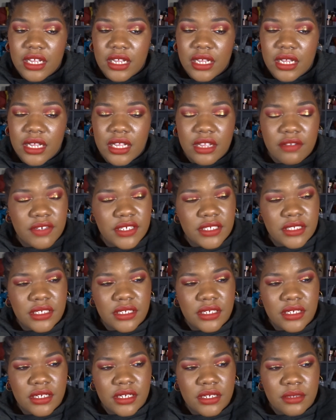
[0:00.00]
How am I
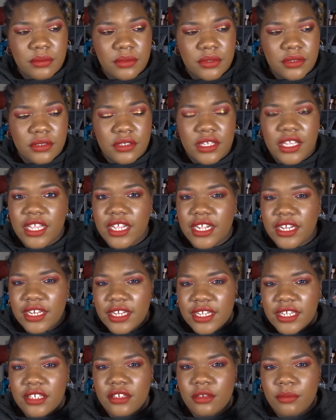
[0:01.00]
saying lips? I
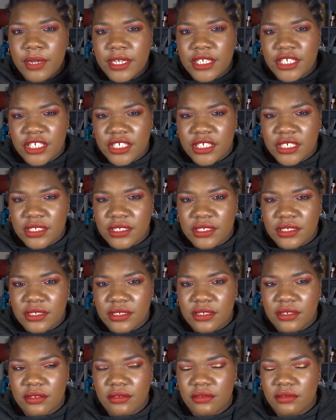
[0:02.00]
like it on my cheeks.
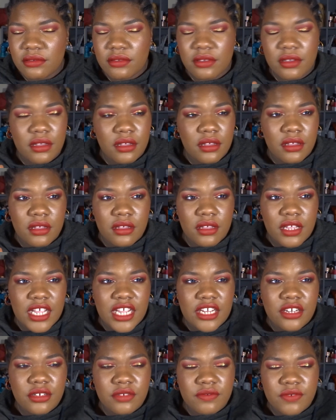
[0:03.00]
I
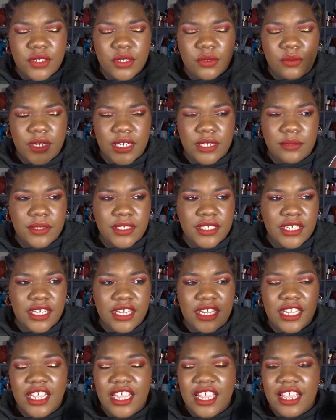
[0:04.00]
don't even know what I'm
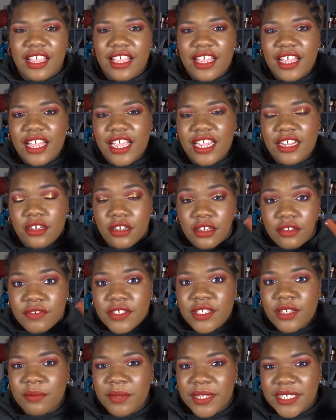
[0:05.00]
saying. I love it
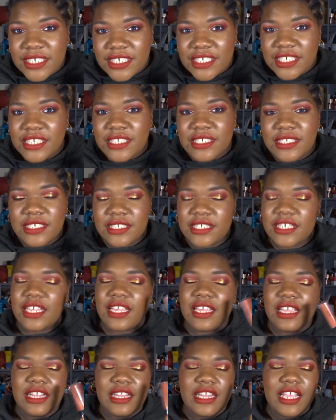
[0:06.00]
on my cheeks,
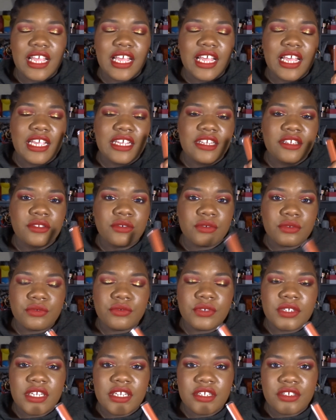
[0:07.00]
and I don't
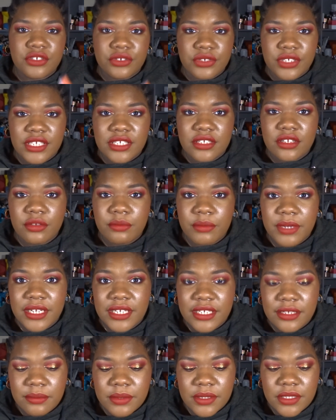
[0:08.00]
really enjoy it on my
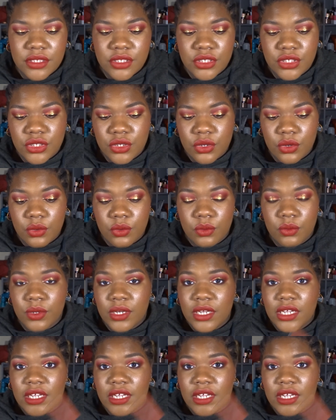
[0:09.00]
lips, so